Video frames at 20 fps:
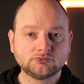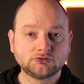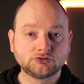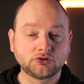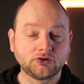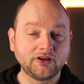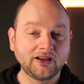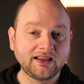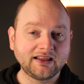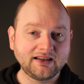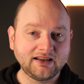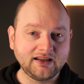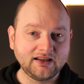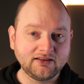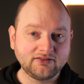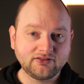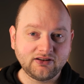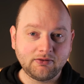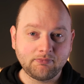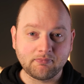So you can
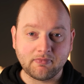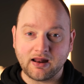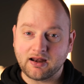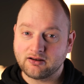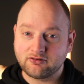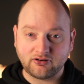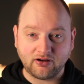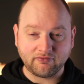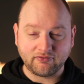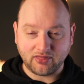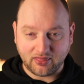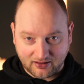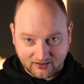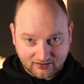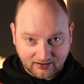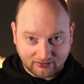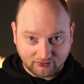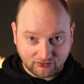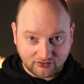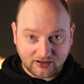easily manage
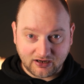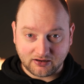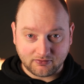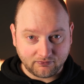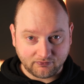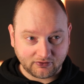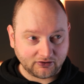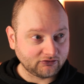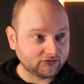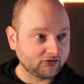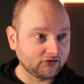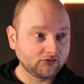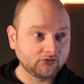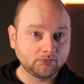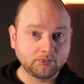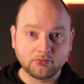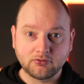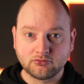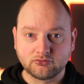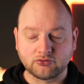everything that you need, for
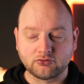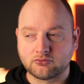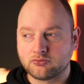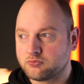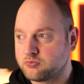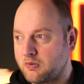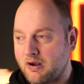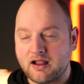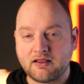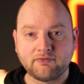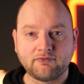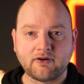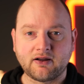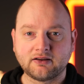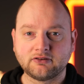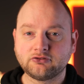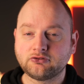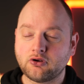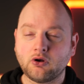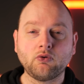instance Bluetooth,
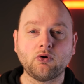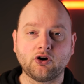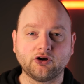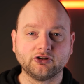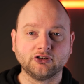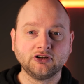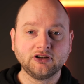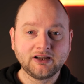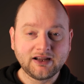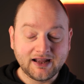Wi-Fi, so on.